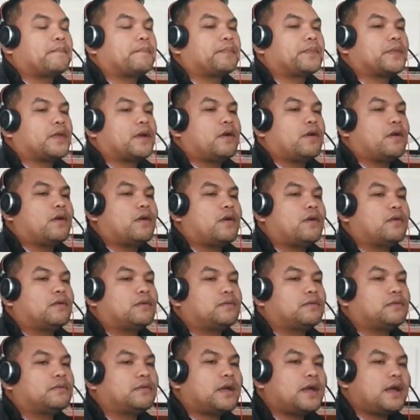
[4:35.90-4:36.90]

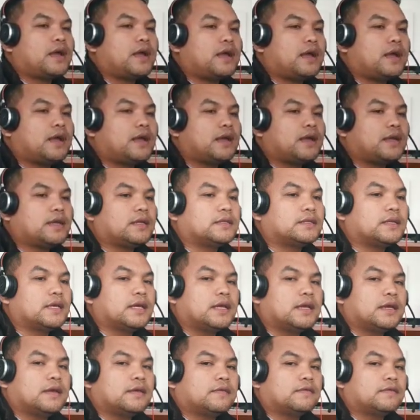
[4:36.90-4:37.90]
Alright,
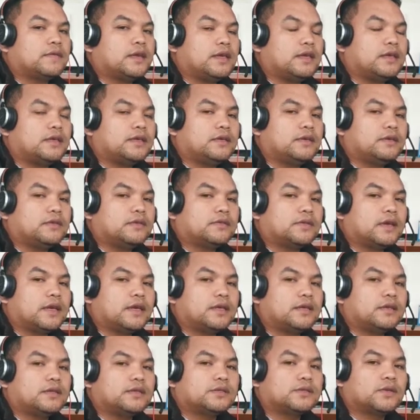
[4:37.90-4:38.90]
thank you,
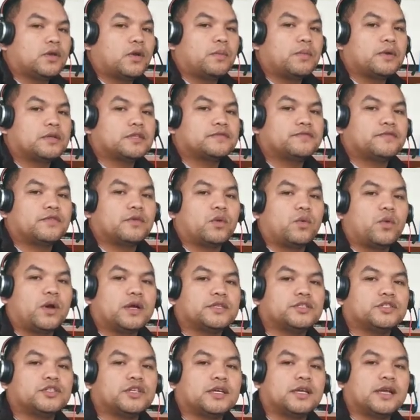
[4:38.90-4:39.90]
thank you so much for
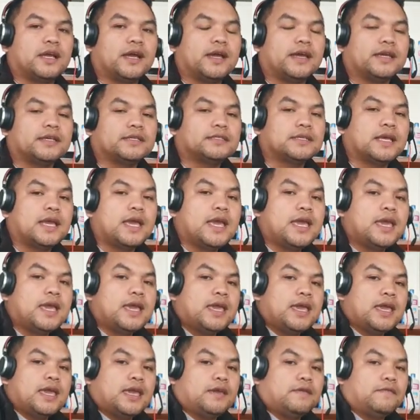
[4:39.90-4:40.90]
watching, guys.
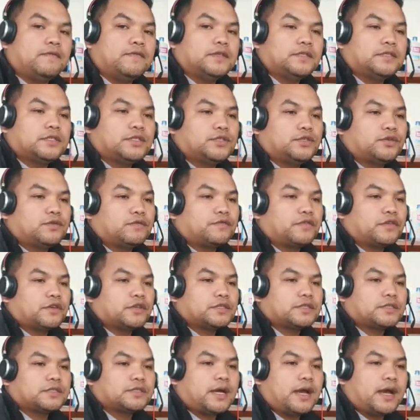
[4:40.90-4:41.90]
If this is your
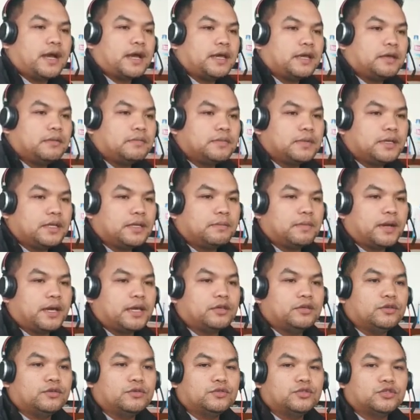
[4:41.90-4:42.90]
first time in my
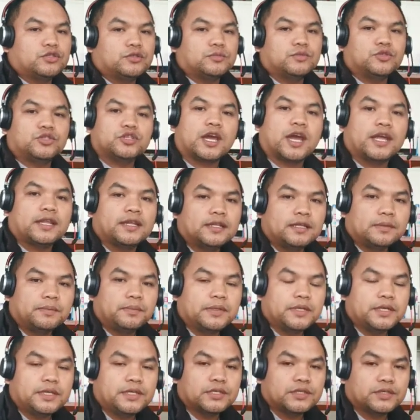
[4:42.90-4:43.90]
YouTube channel,
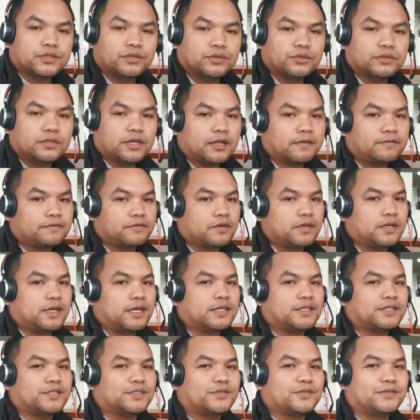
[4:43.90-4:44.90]
please do not
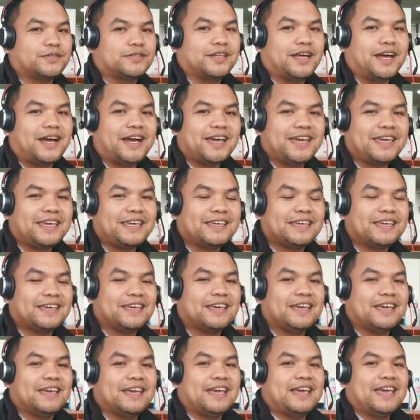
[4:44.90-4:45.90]
forget to
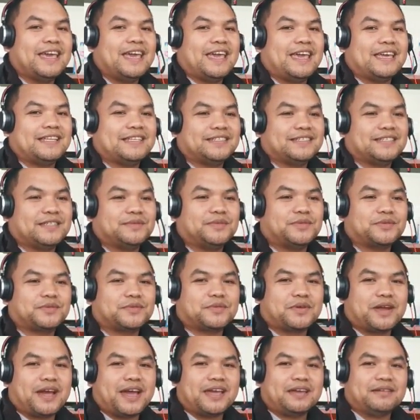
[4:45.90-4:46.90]
like and
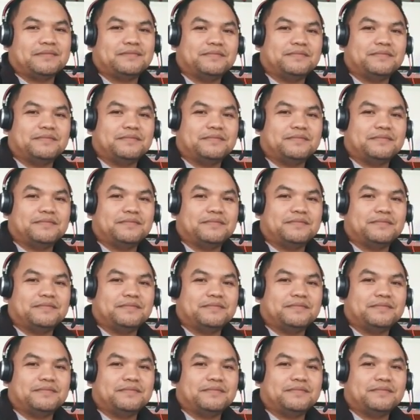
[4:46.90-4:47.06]
subscribe.